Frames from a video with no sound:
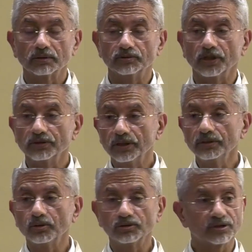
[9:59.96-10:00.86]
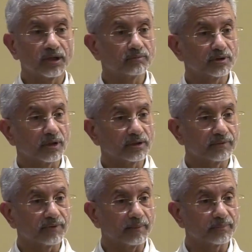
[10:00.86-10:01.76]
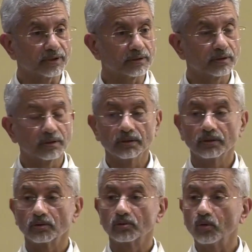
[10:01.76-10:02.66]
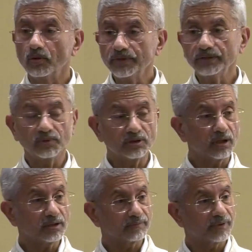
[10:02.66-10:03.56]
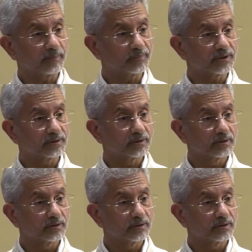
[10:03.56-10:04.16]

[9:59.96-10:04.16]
Jan Dhan Yojana would not have happened. COVID would not have happened.